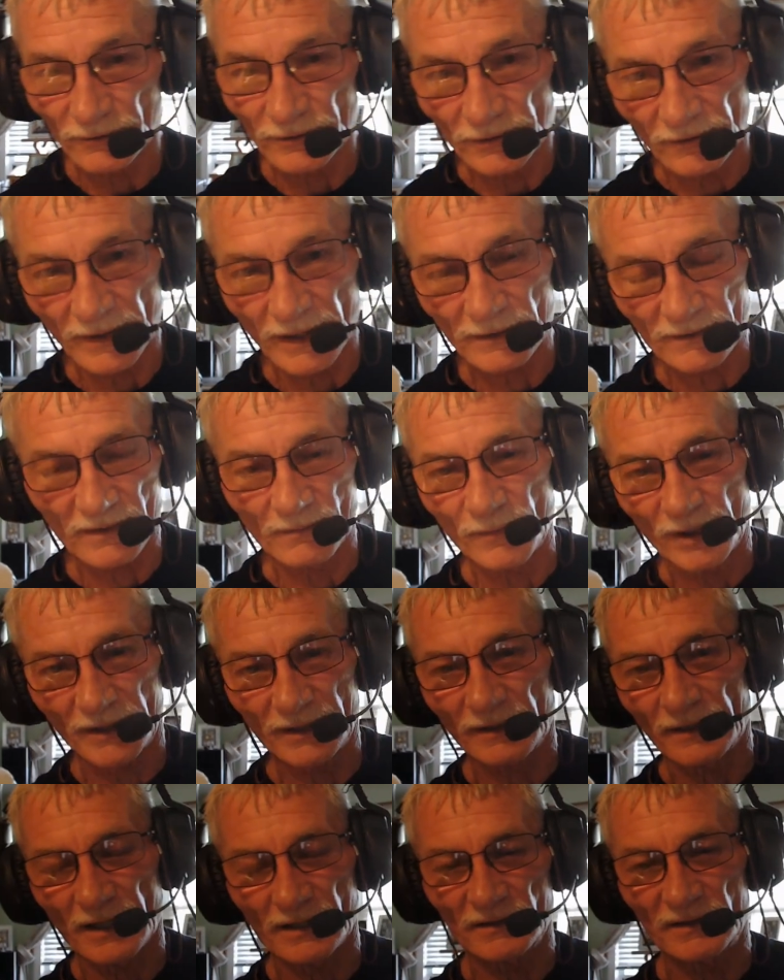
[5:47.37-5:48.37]
So that's the
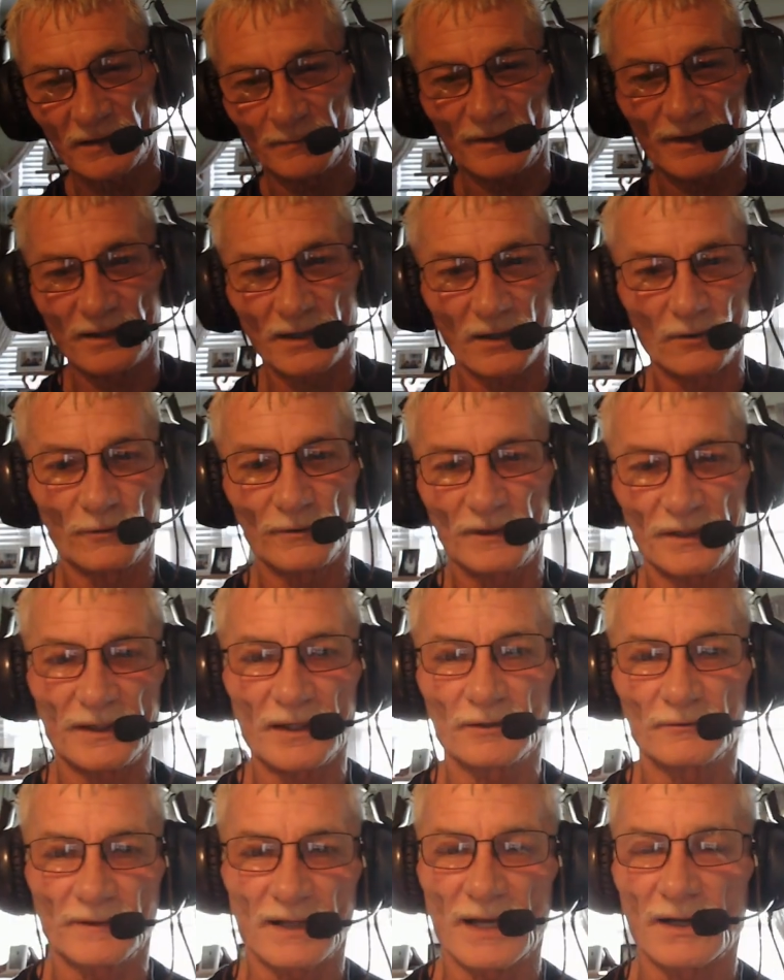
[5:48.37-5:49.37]
monkey that has to be dealt with. You
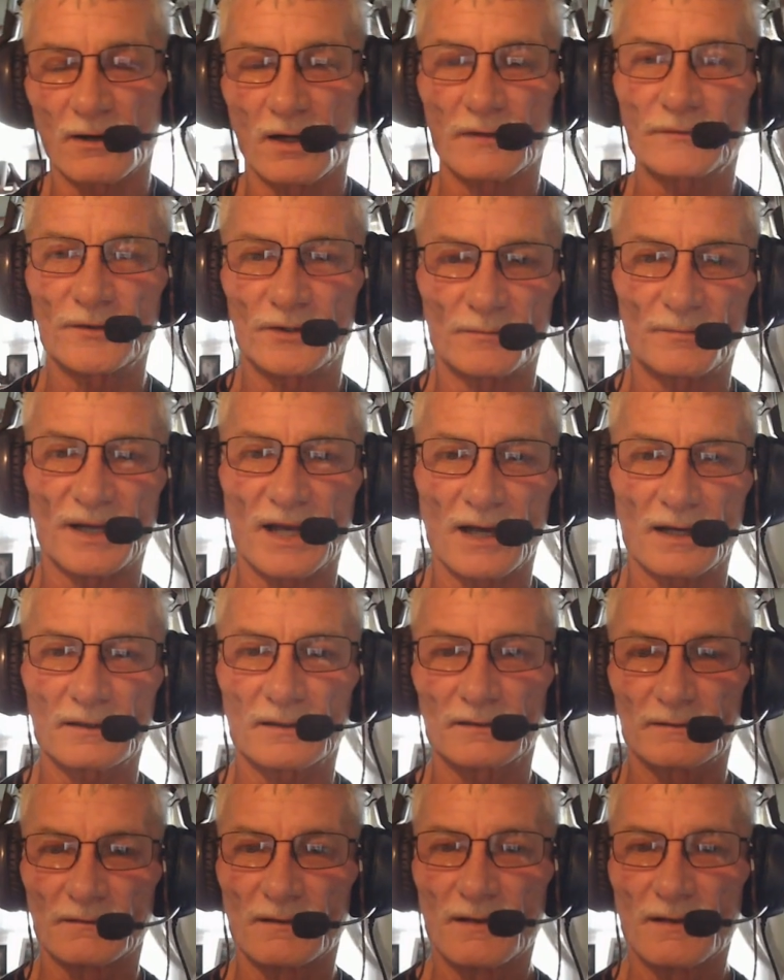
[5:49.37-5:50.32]
get that off your back.